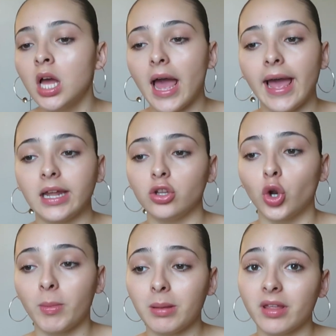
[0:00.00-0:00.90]
and
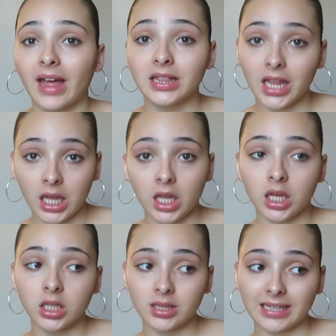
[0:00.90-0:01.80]
maybe that
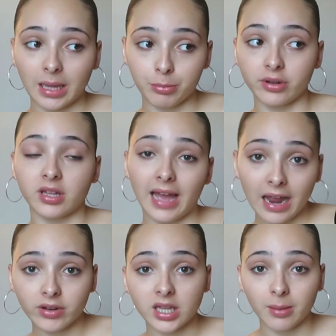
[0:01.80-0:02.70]
thing that person
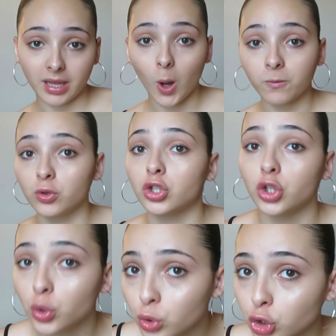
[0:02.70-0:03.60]
carries can be helpful to
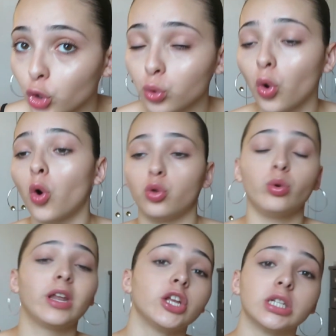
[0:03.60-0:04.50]
you, so you go,
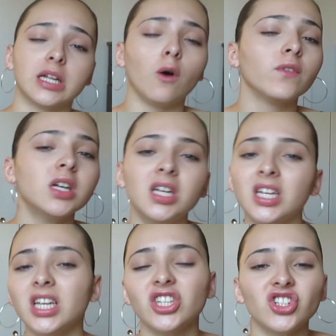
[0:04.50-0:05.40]
you get it yourself.
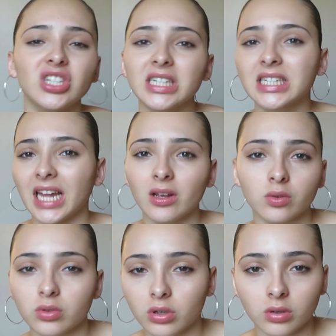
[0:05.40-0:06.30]
It's just a
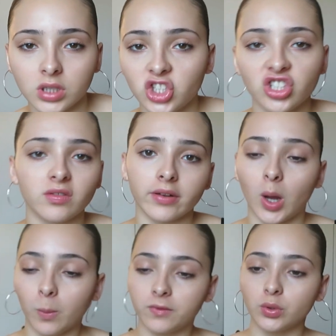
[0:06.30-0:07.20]
cycle, it's just very
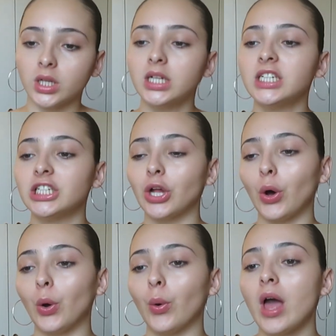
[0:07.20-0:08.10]
helpful.
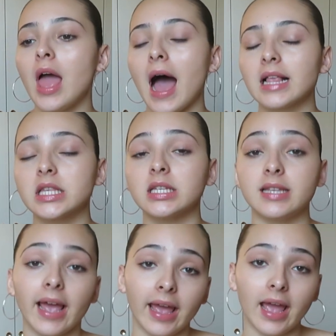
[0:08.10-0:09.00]
So
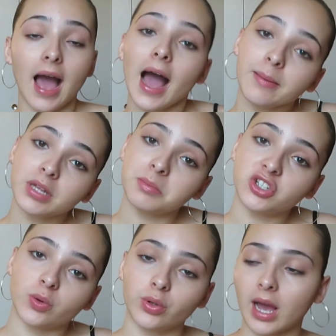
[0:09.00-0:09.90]
today I'm going to be
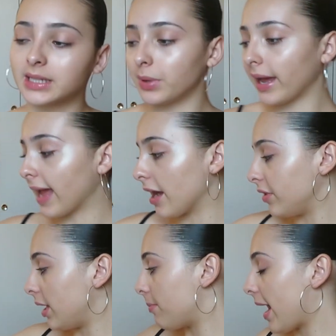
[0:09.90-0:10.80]
showing you guys what I
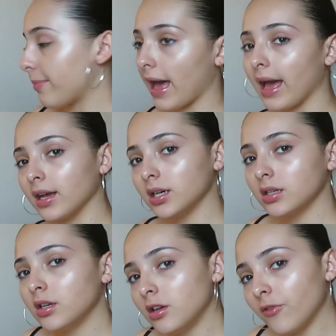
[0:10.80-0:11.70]
carry in my bag.
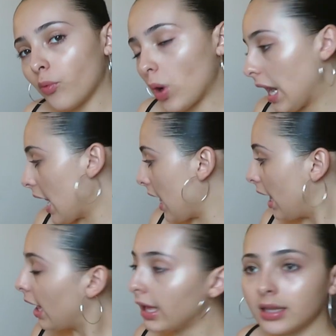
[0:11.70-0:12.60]

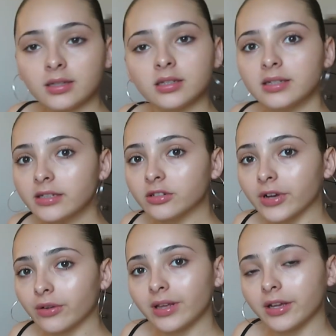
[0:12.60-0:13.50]
Voila,
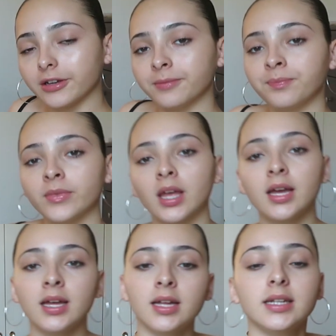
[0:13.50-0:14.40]
right over here.
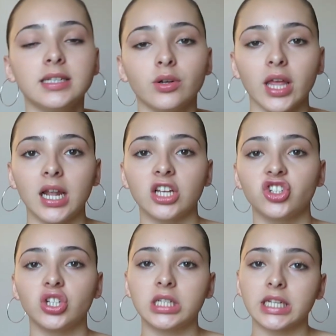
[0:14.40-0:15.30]
So yeah,
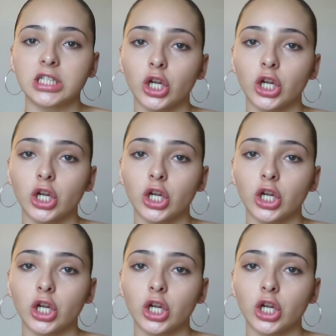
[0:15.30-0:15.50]
let's just get